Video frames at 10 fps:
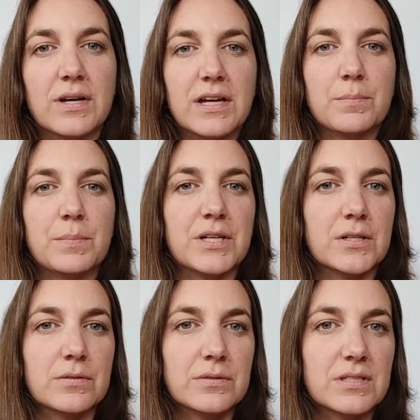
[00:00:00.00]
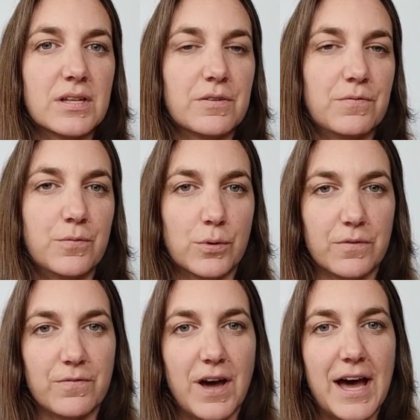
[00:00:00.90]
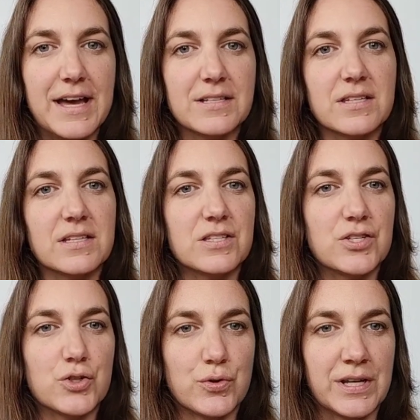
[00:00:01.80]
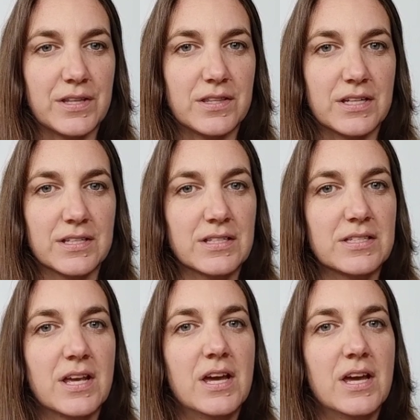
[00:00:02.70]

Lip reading: it builds, it fortifies, it strengthens.